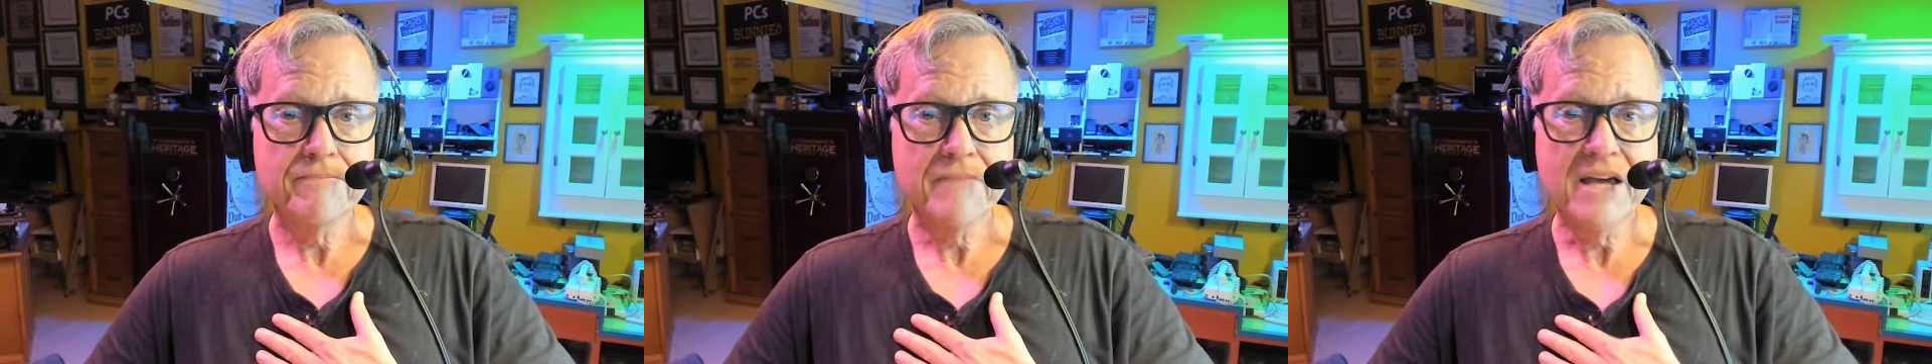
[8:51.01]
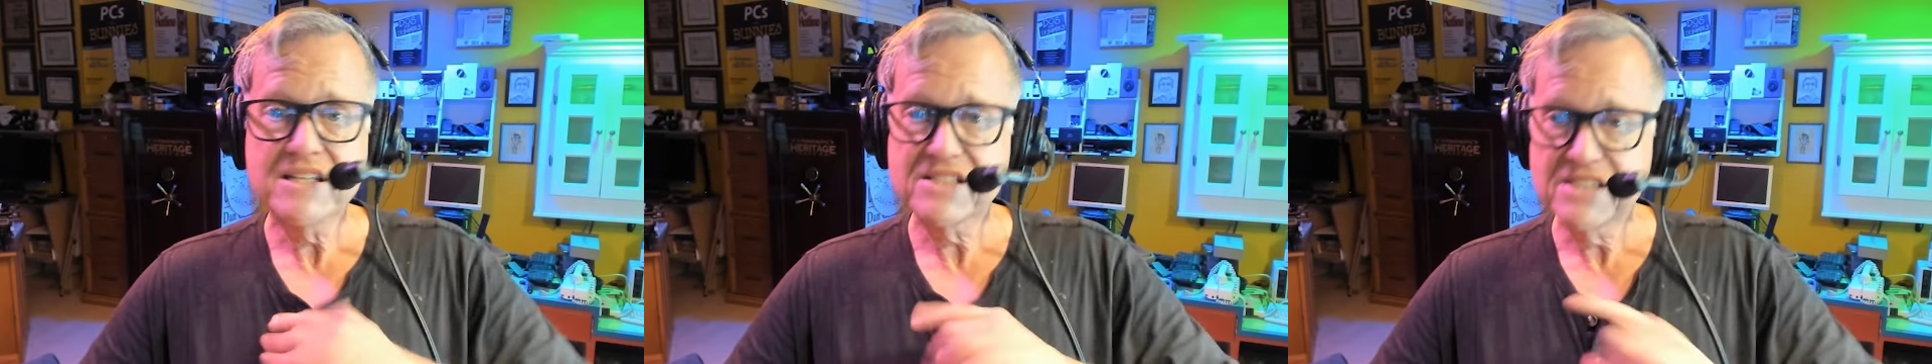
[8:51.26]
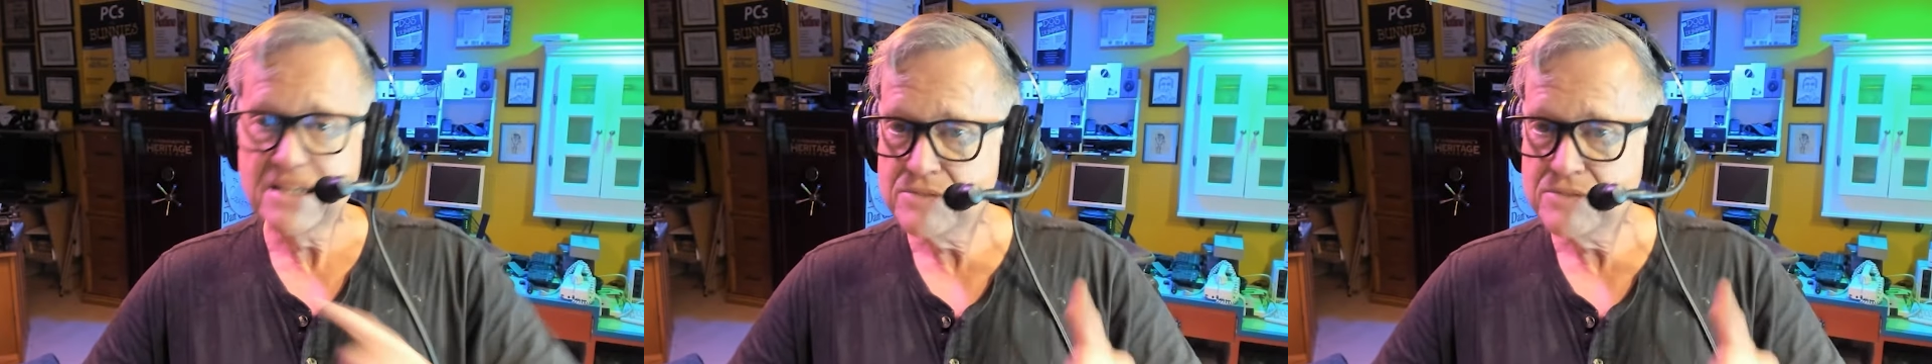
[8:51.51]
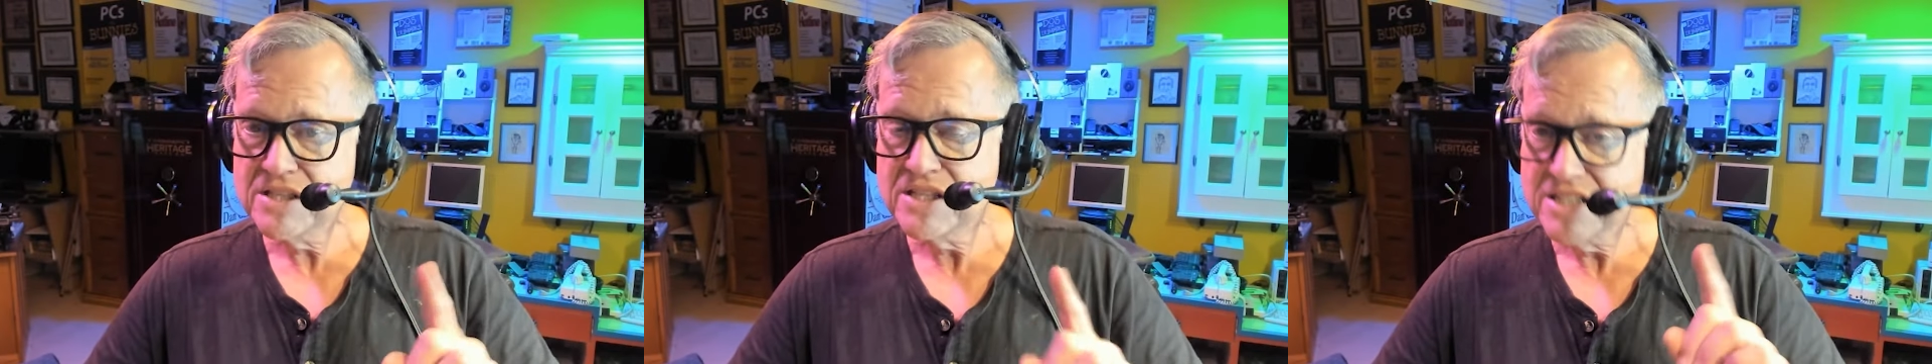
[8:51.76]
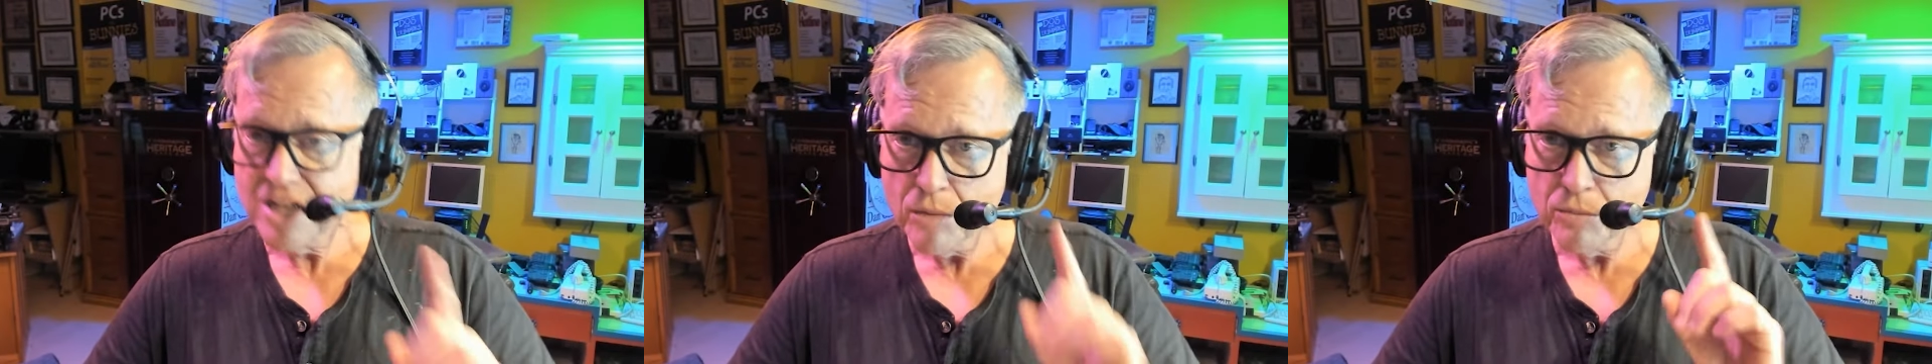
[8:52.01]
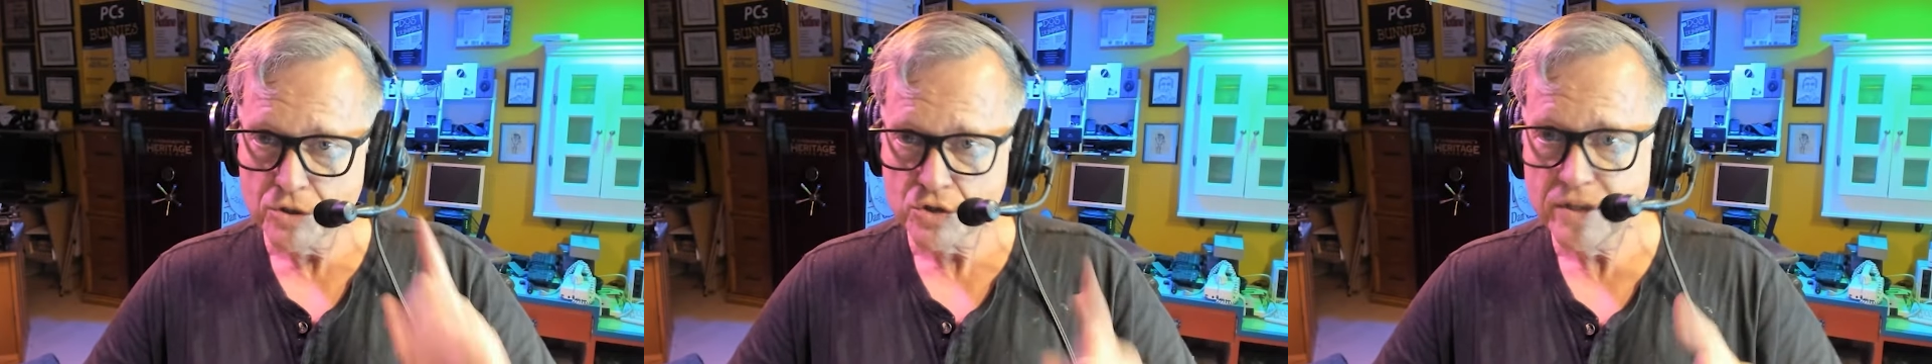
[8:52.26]
And it seems that the
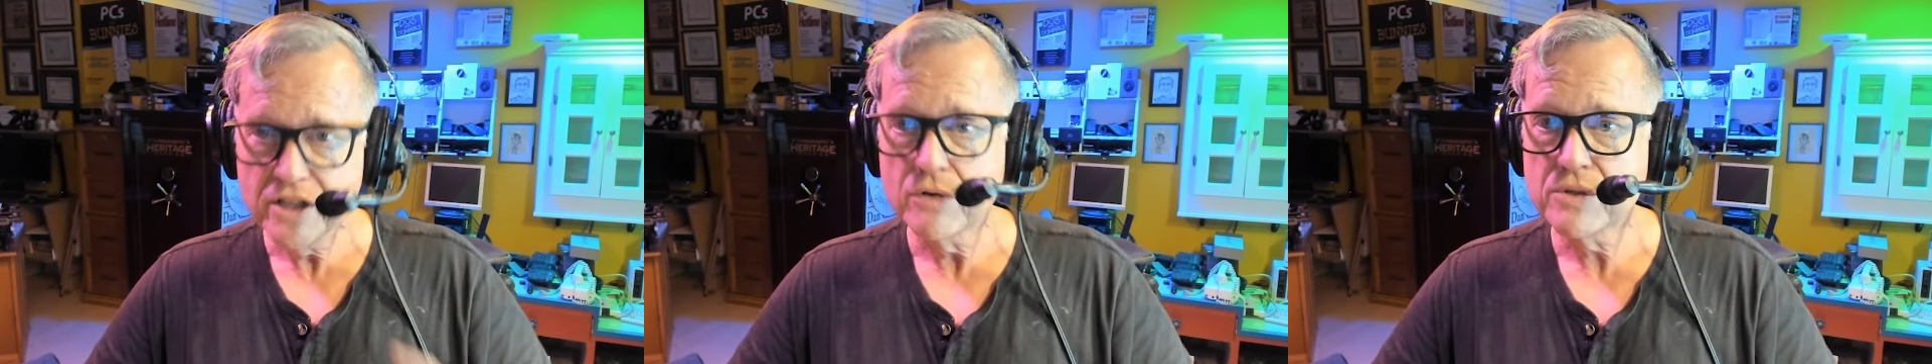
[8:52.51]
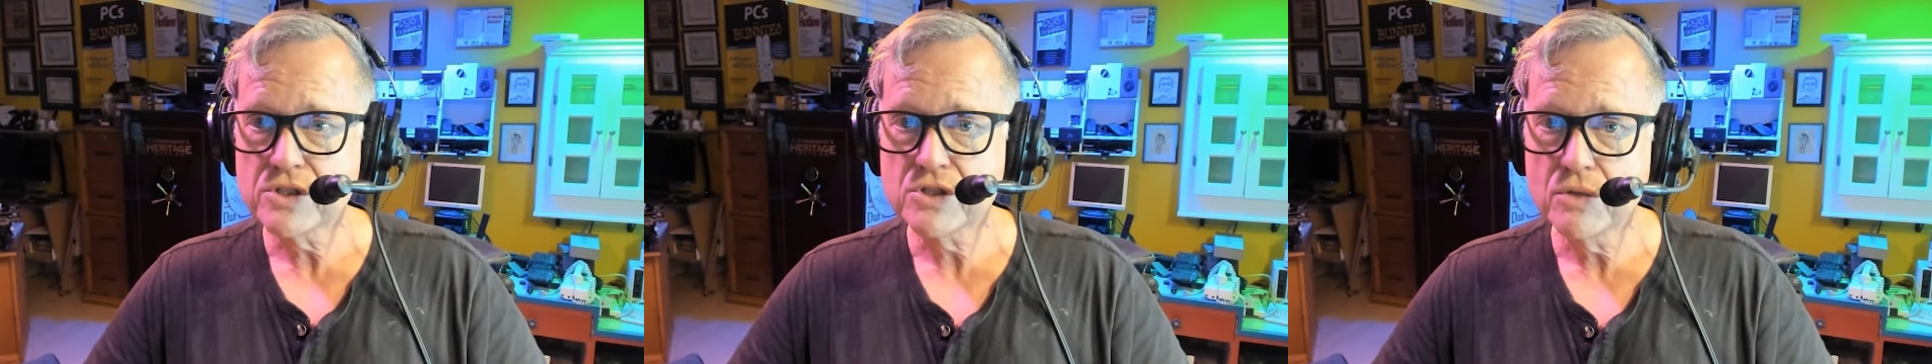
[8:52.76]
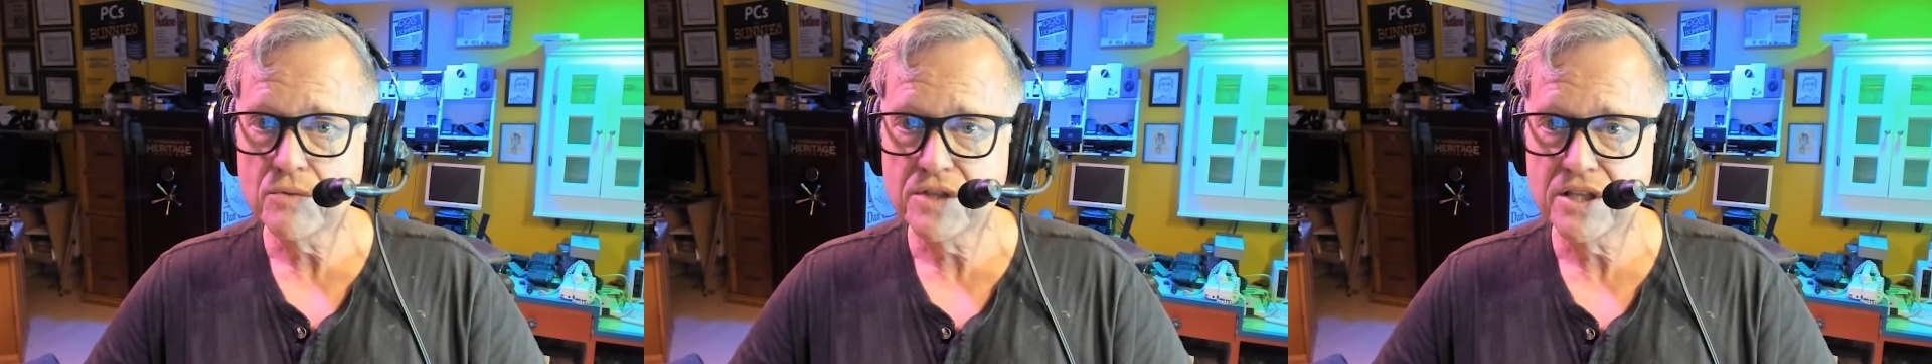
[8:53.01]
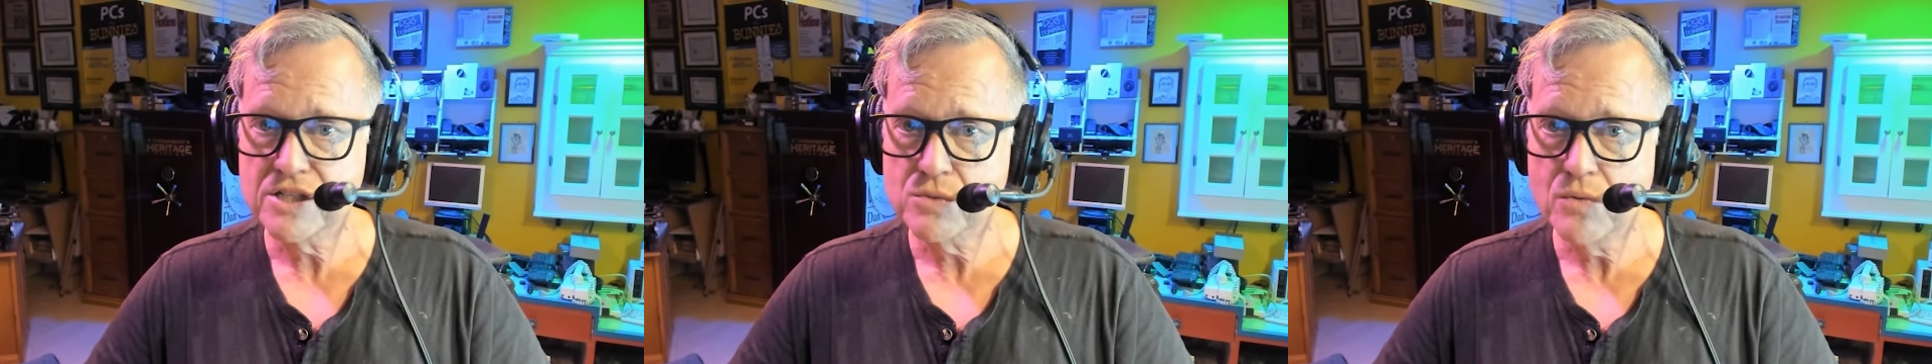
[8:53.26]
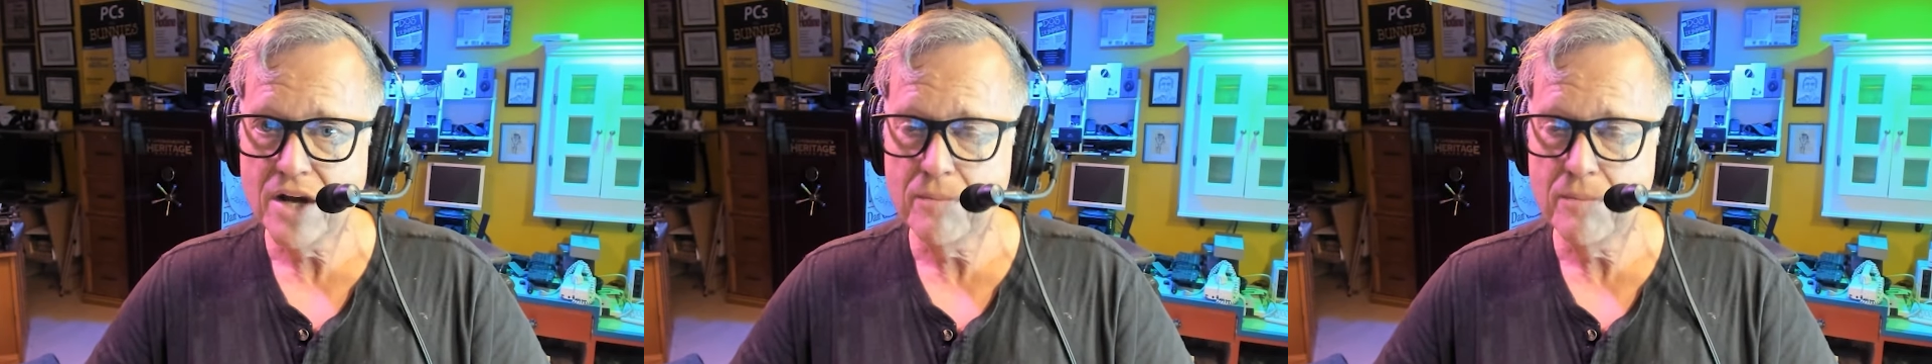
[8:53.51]
terrible trio is good with it as well,